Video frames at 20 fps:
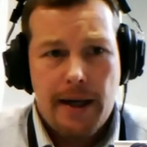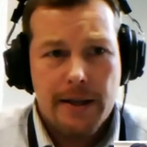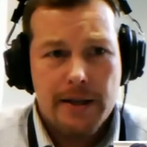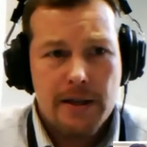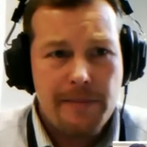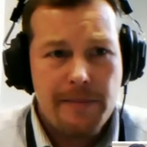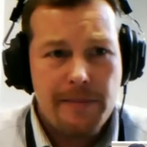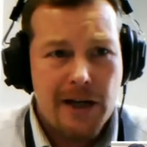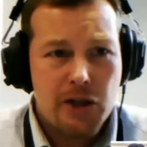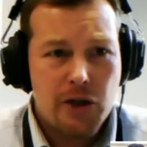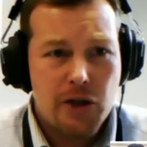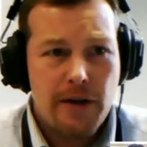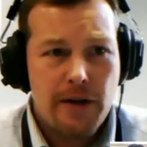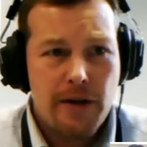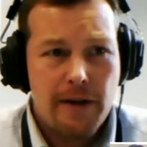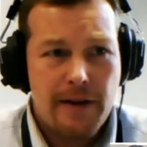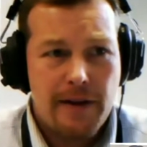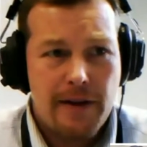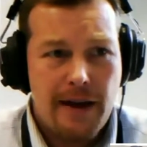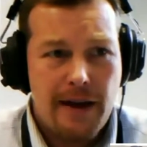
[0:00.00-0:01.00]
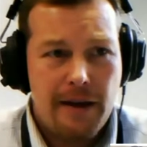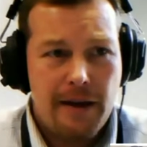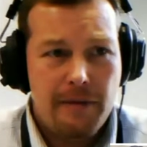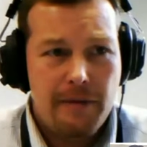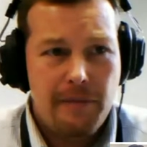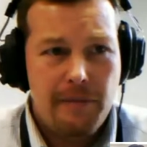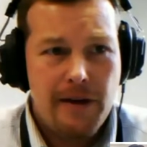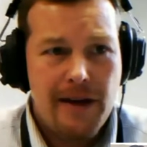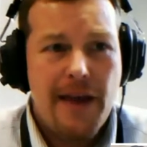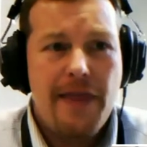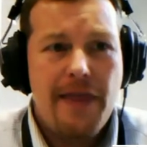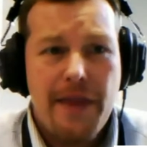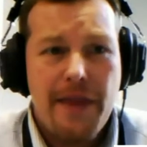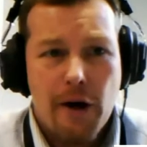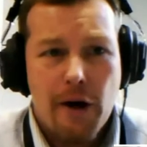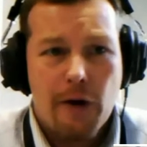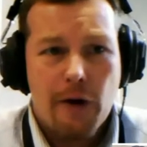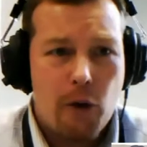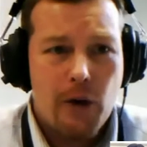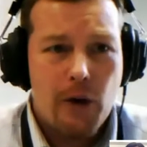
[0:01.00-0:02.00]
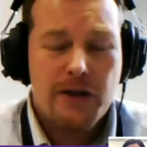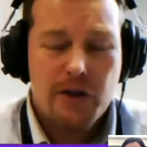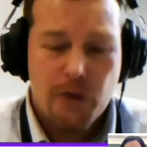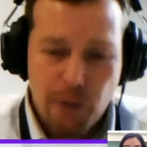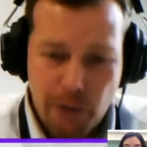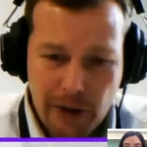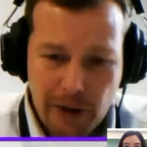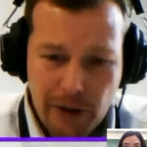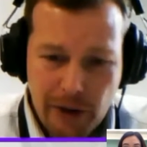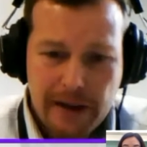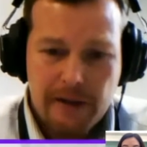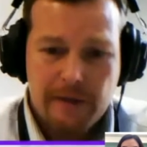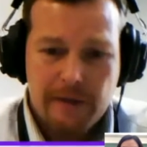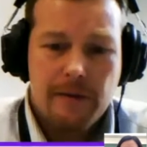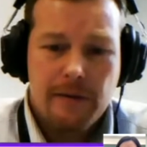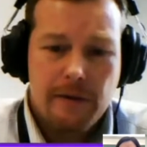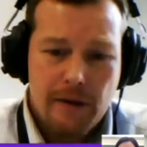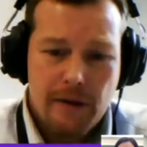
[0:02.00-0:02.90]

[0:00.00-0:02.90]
to make sure that they get their voice reading